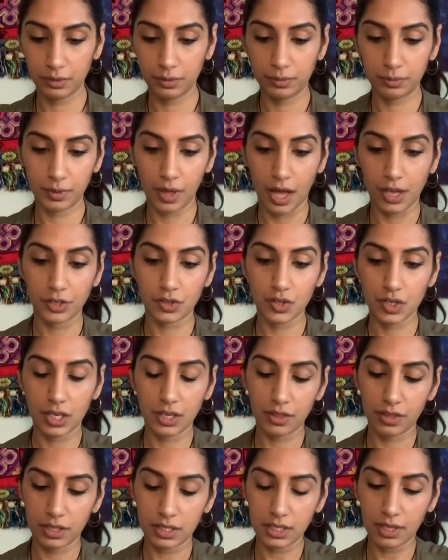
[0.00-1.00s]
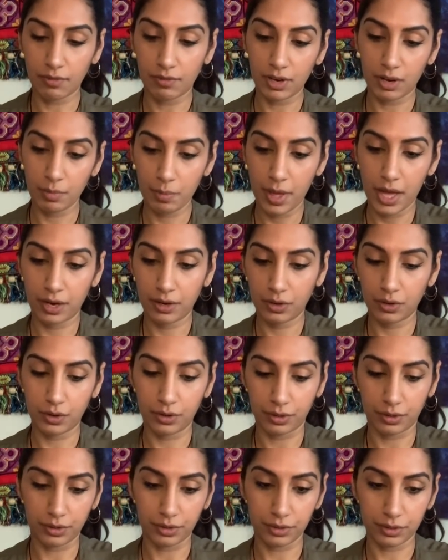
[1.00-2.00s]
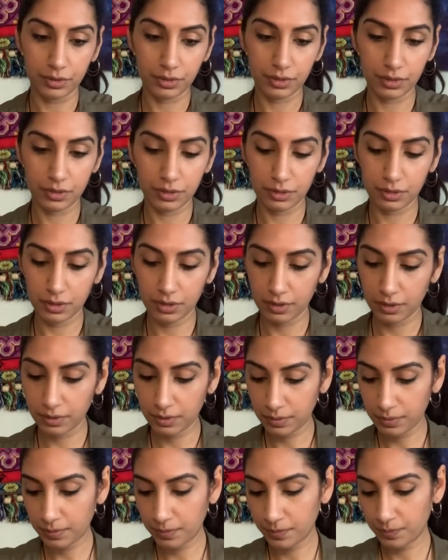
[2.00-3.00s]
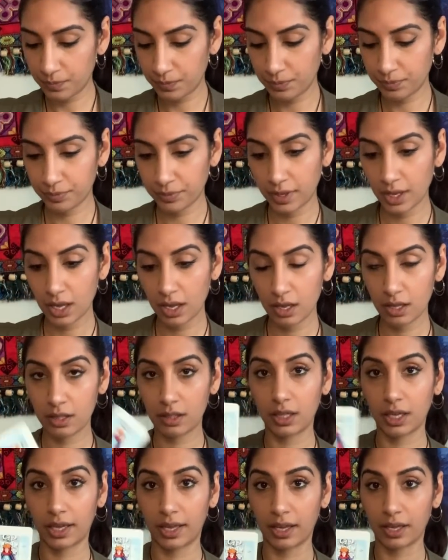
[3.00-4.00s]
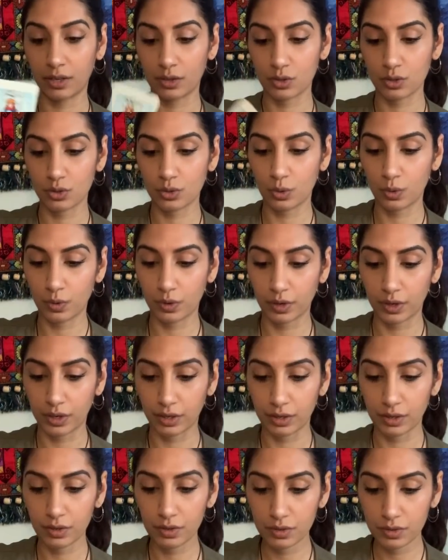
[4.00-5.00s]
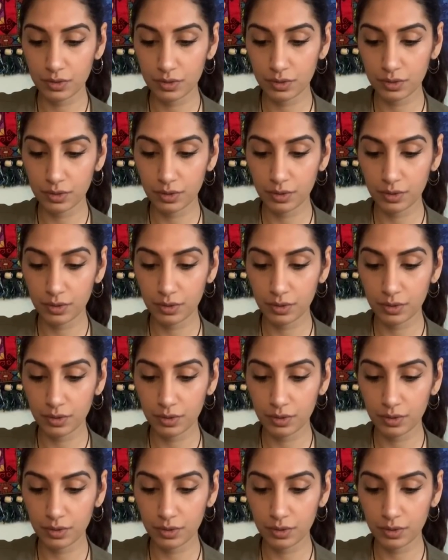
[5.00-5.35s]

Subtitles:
Underneath the Seven of Pentacles, the King of Swords.